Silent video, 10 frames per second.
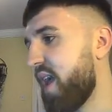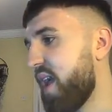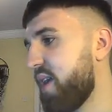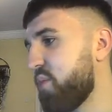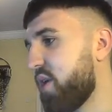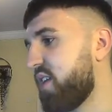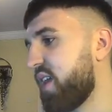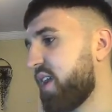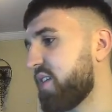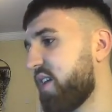What do you think
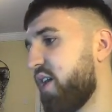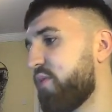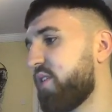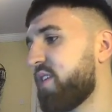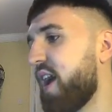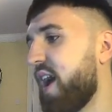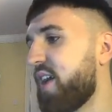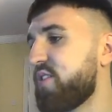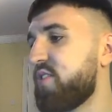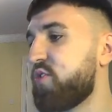as
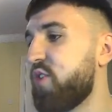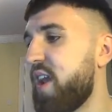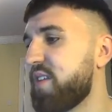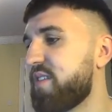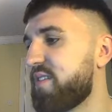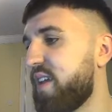Andreas